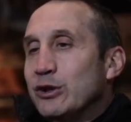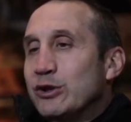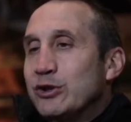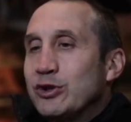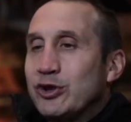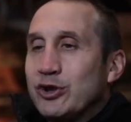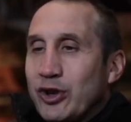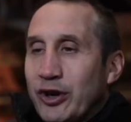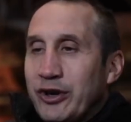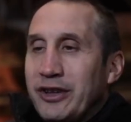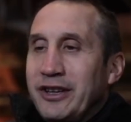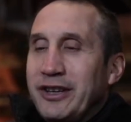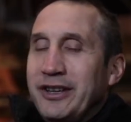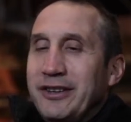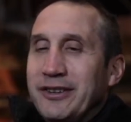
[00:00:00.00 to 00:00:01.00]

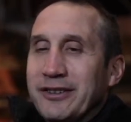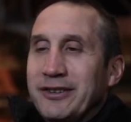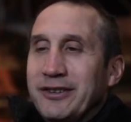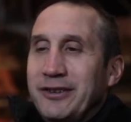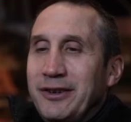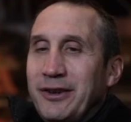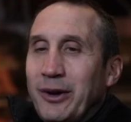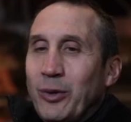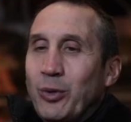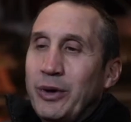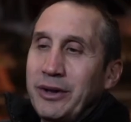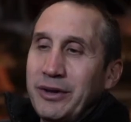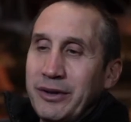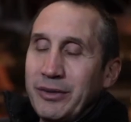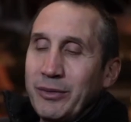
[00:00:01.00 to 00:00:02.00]
certainly, you know,
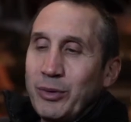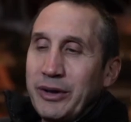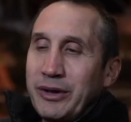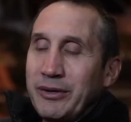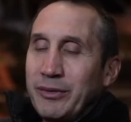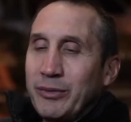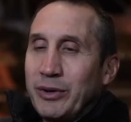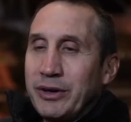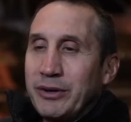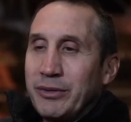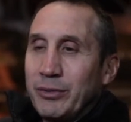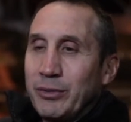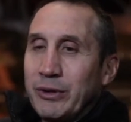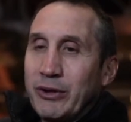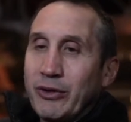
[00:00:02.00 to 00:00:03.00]
when
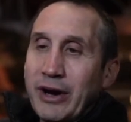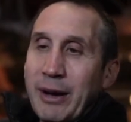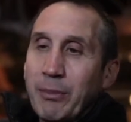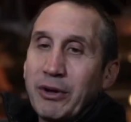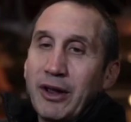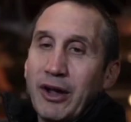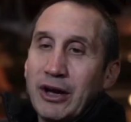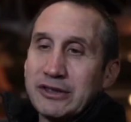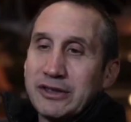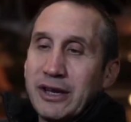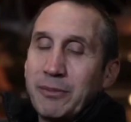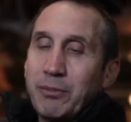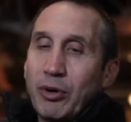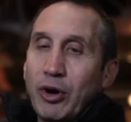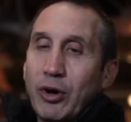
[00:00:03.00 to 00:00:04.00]
Kriapa lost
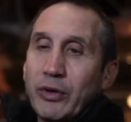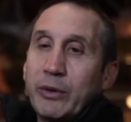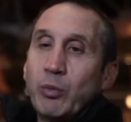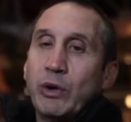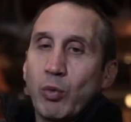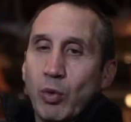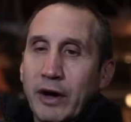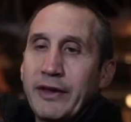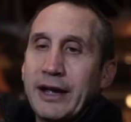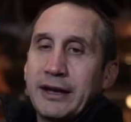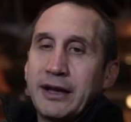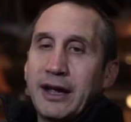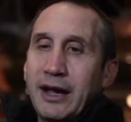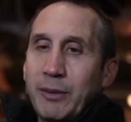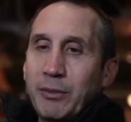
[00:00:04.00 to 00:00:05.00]
that ball and we won
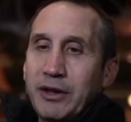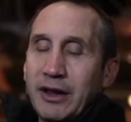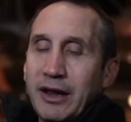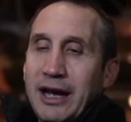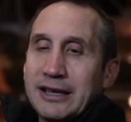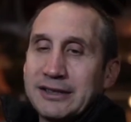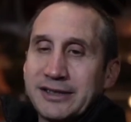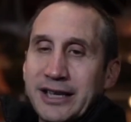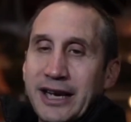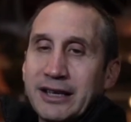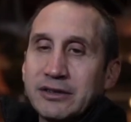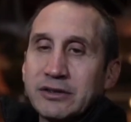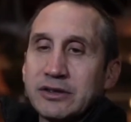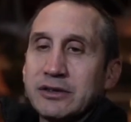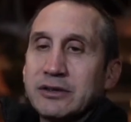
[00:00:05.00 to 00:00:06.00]
that game in the last
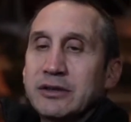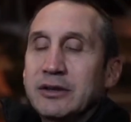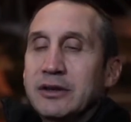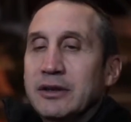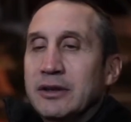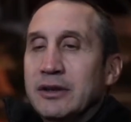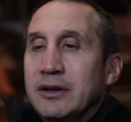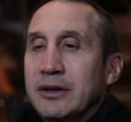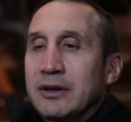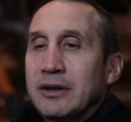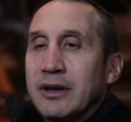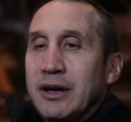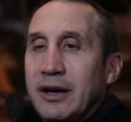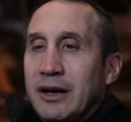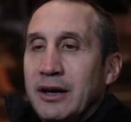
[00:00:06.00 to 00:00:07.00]
seconds,
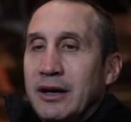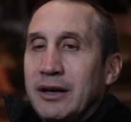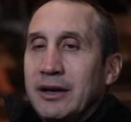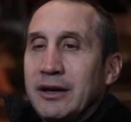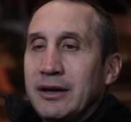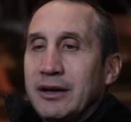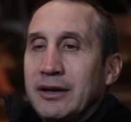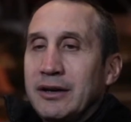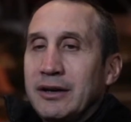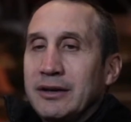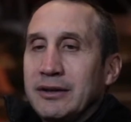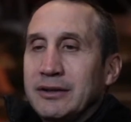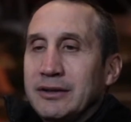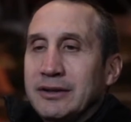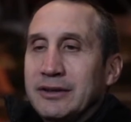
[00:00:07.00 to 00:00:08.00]

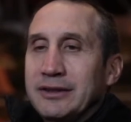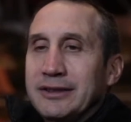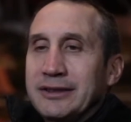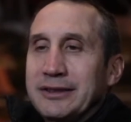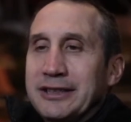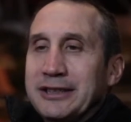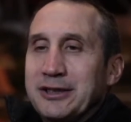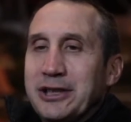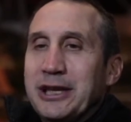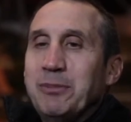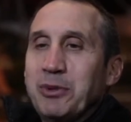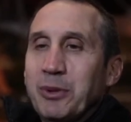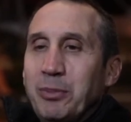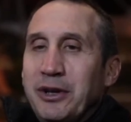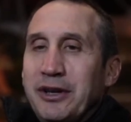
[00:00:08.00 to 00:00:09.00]
it
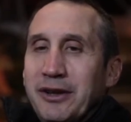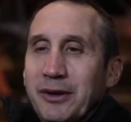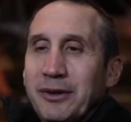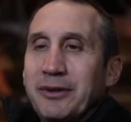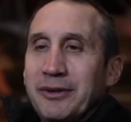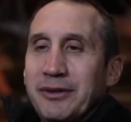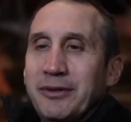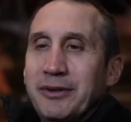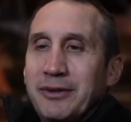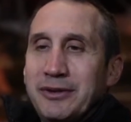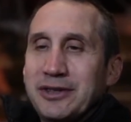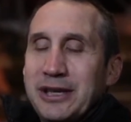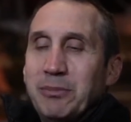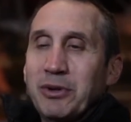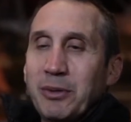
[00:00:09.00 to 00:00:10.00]
seemed to me
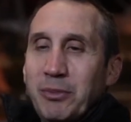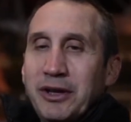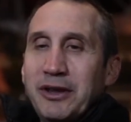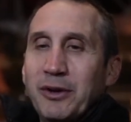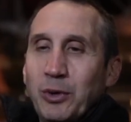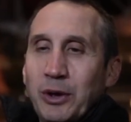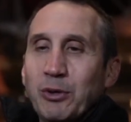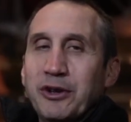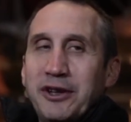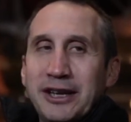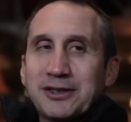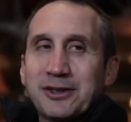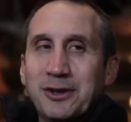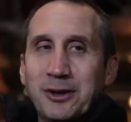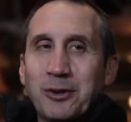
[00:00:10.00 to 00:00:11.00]
that we were
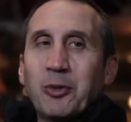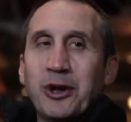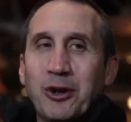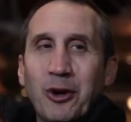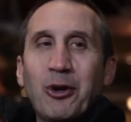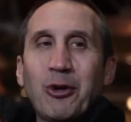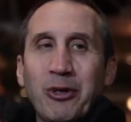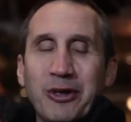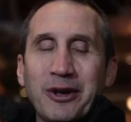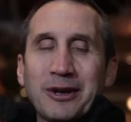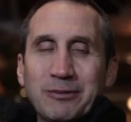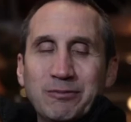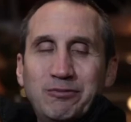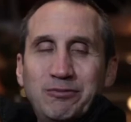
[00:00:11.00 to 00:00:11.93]
destined to win the whole thing.